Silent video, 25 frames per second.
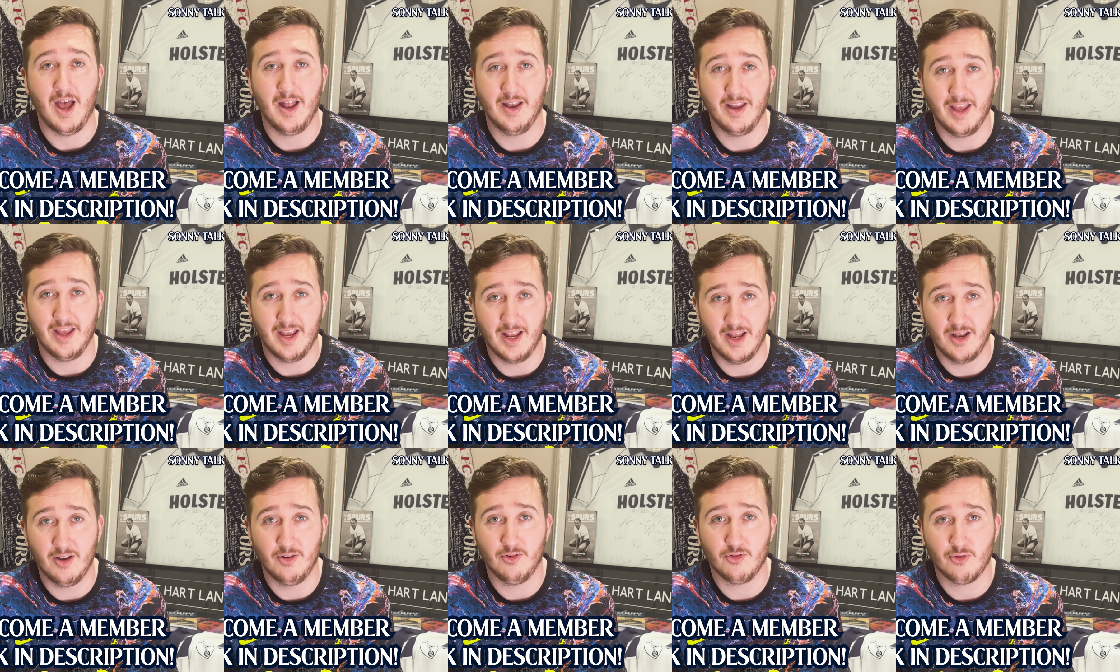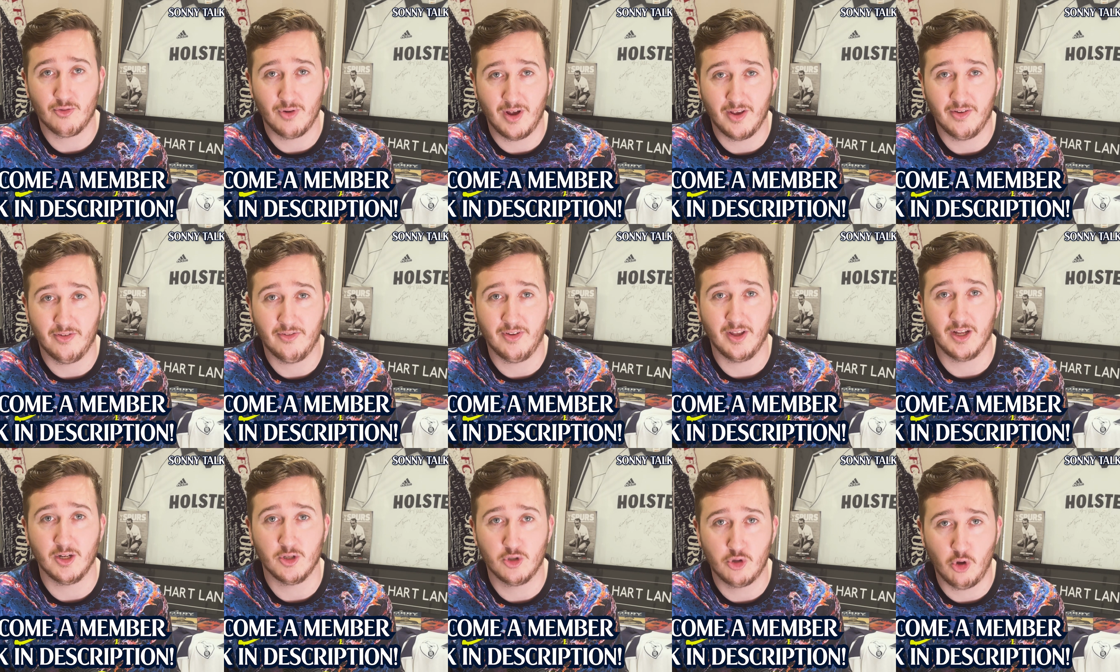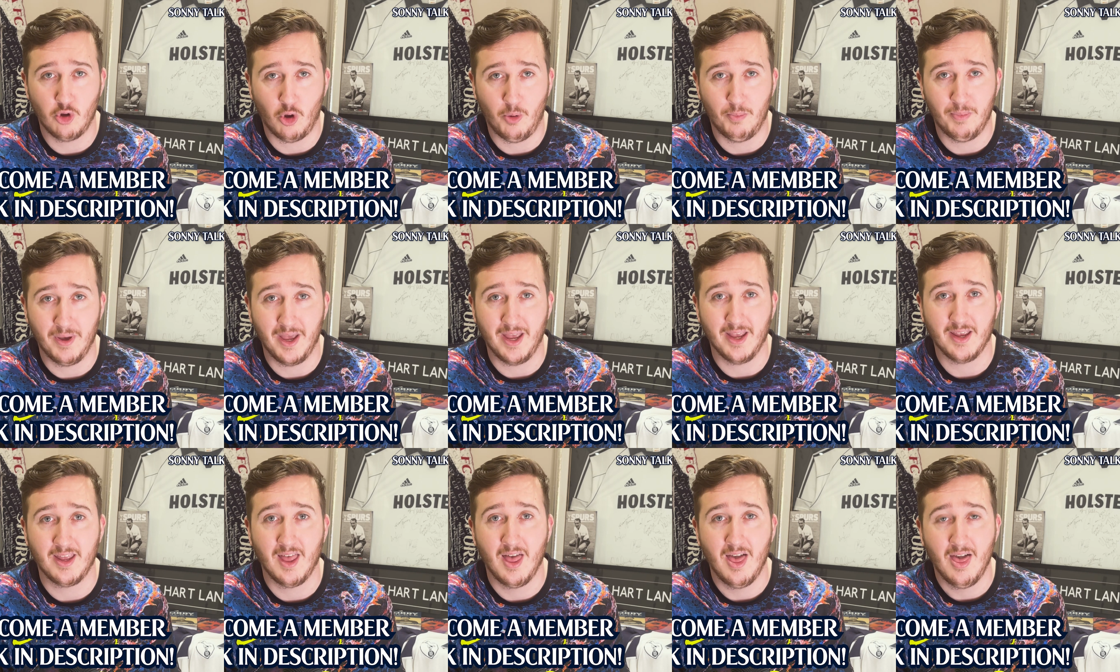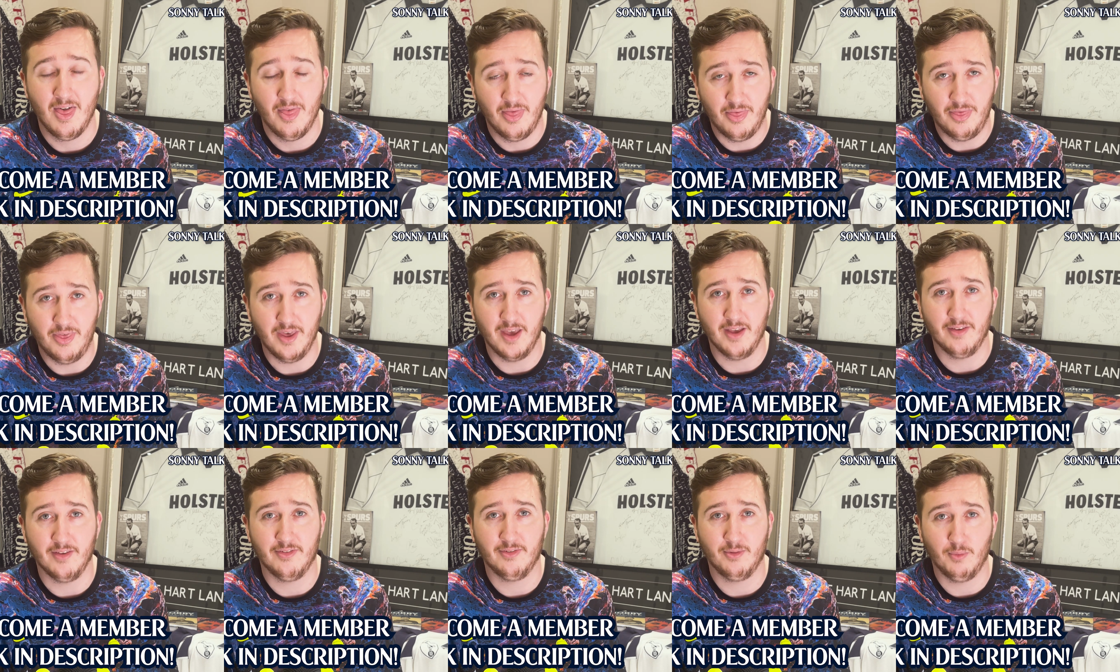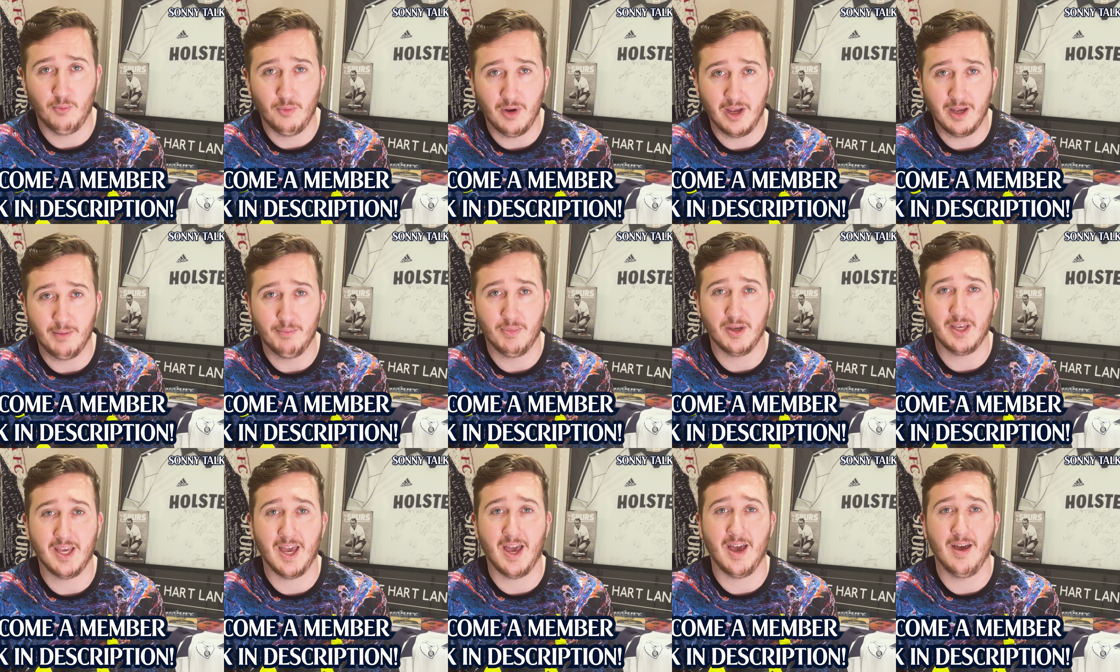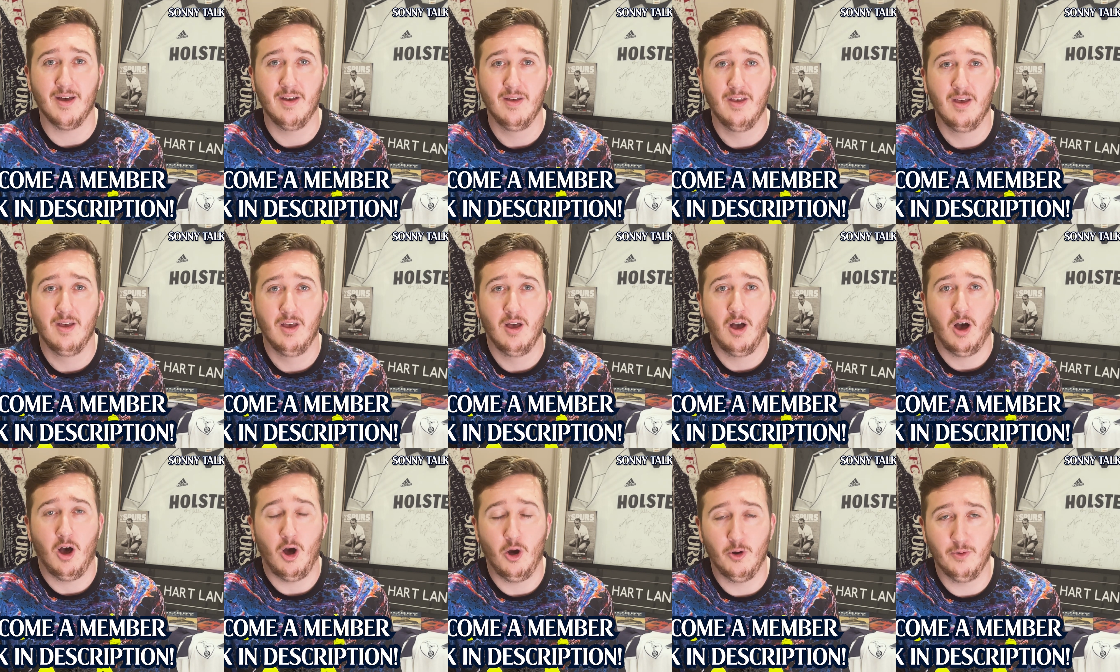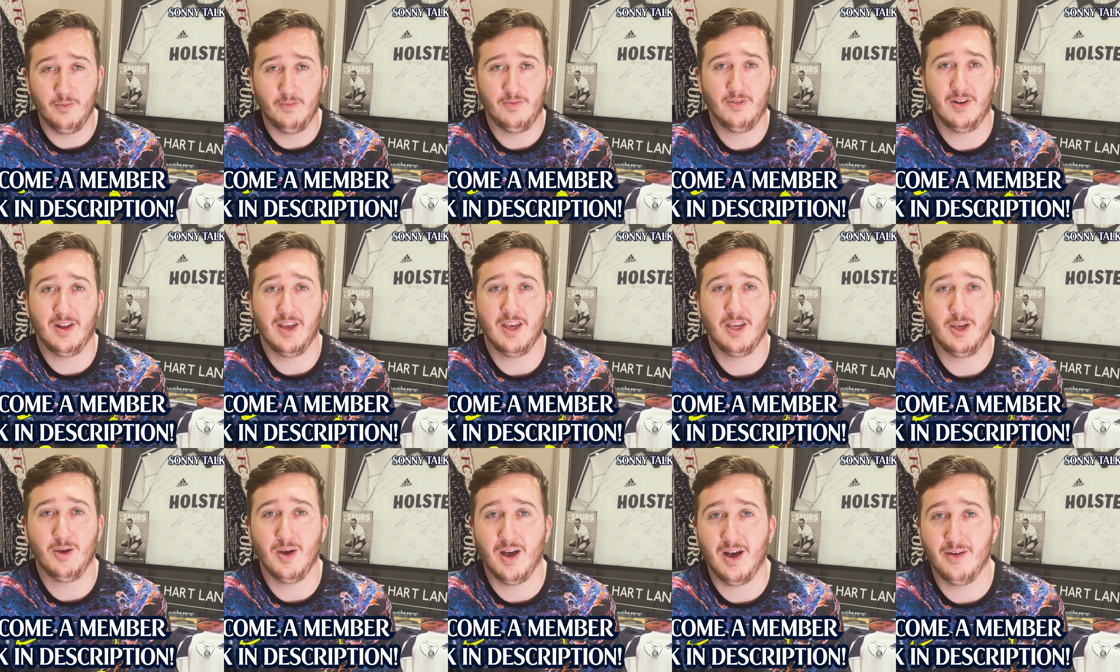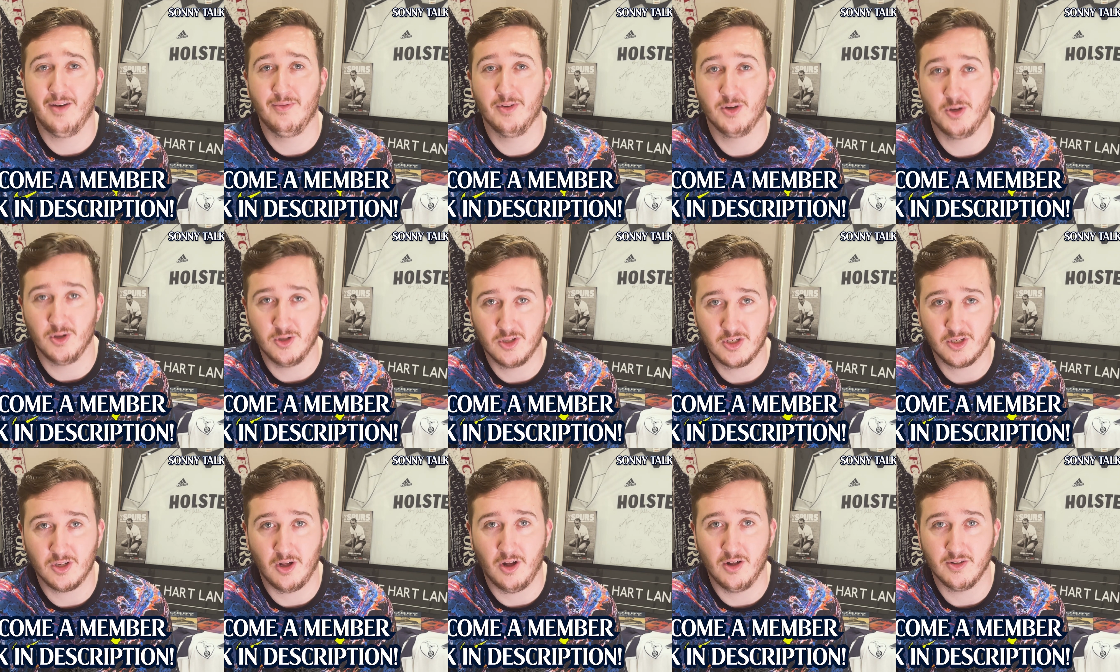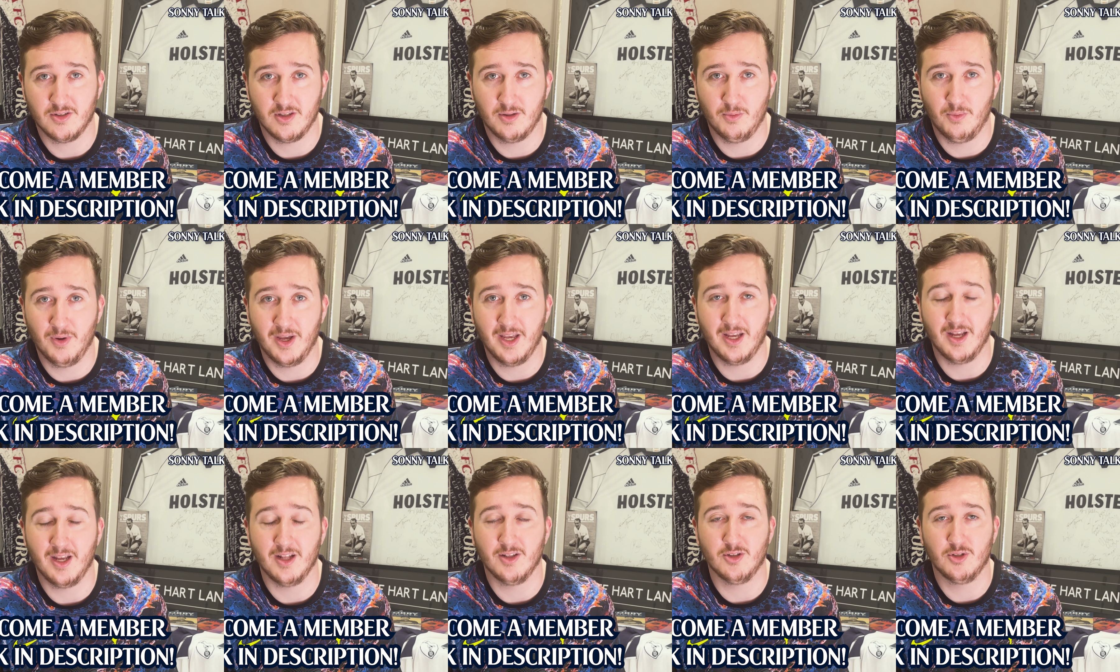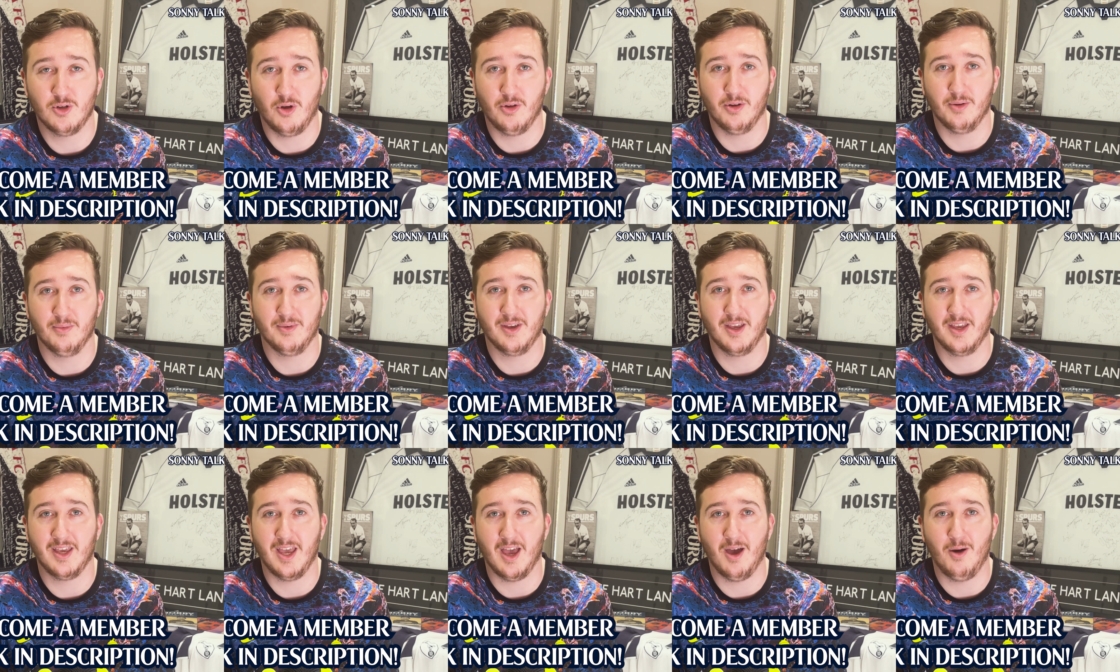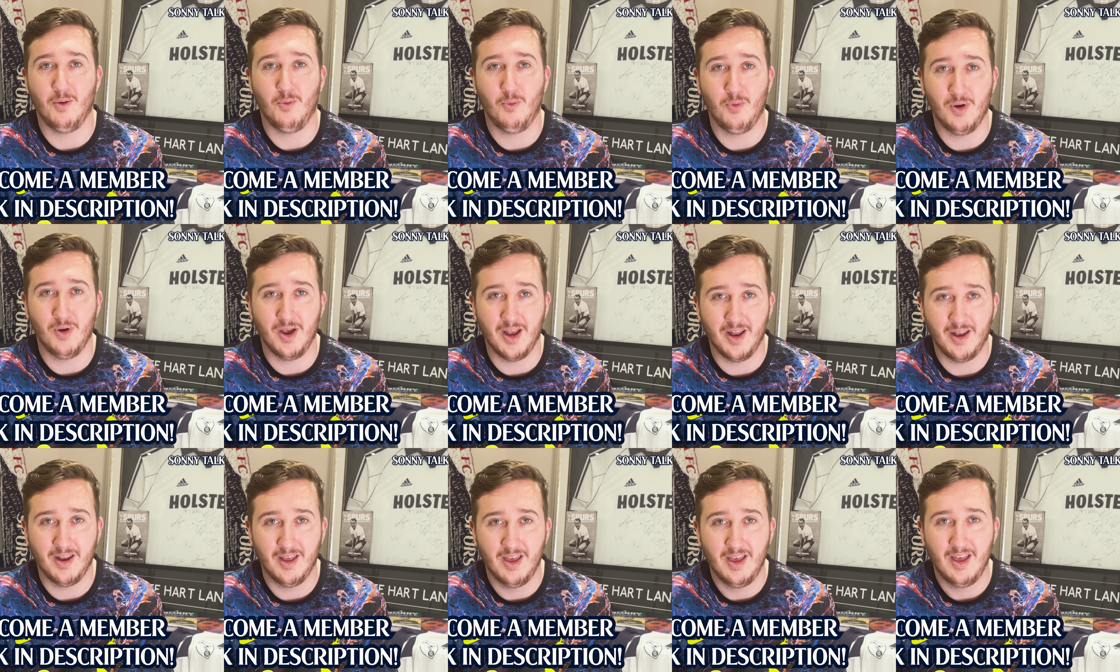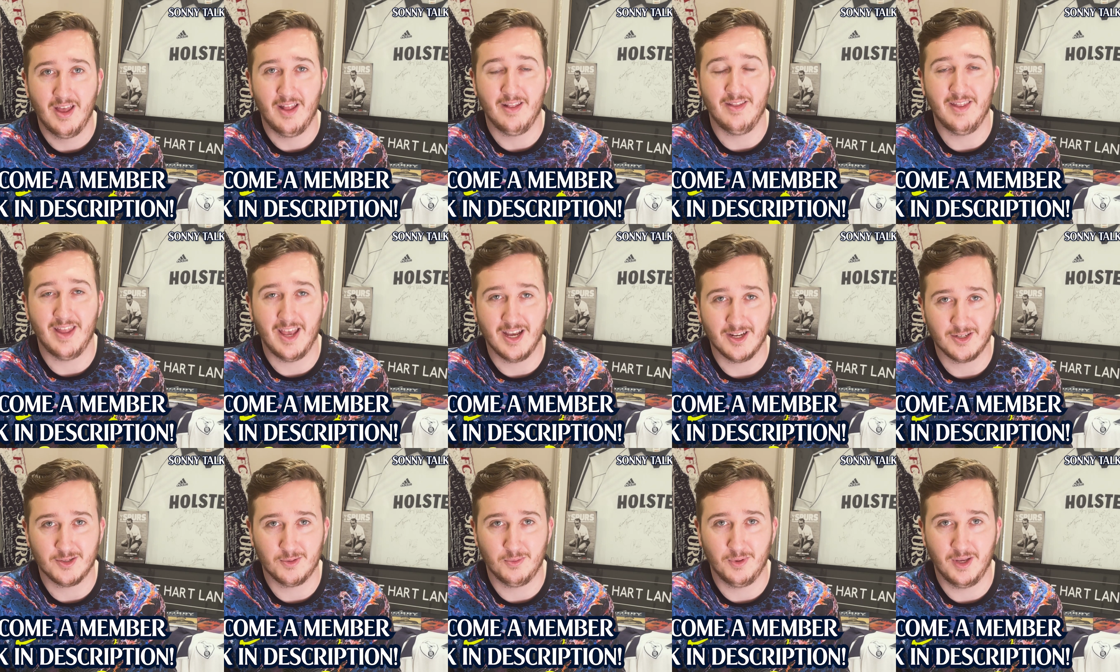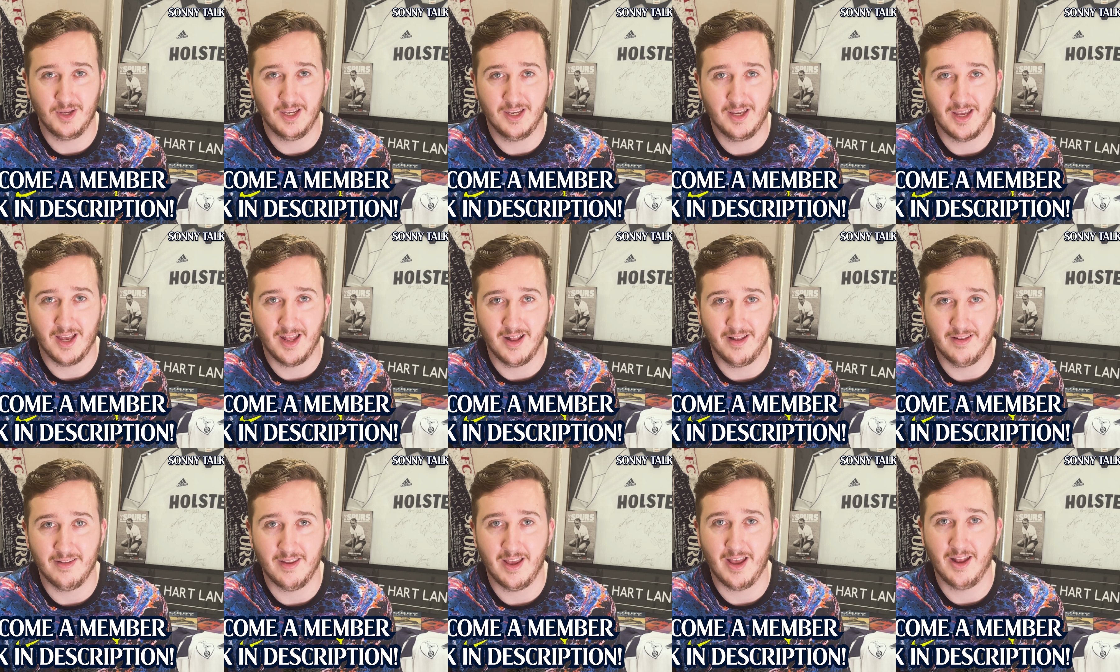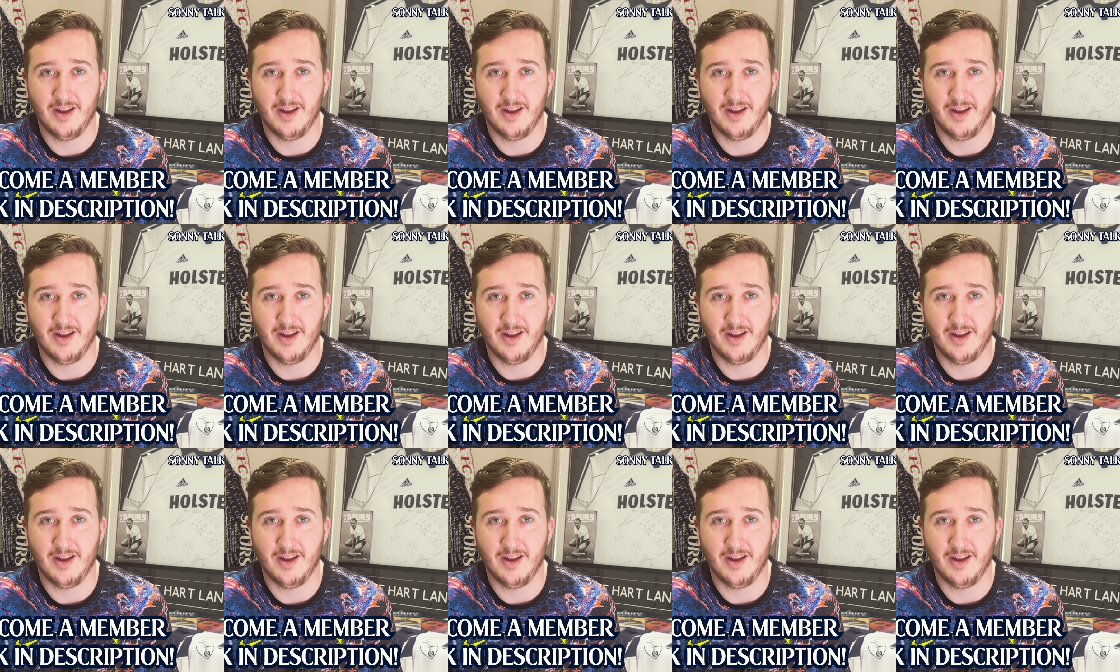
an interesting topic this week. But yeah, hopefully you have a good start to the week and Tottenham can get a win next weekend.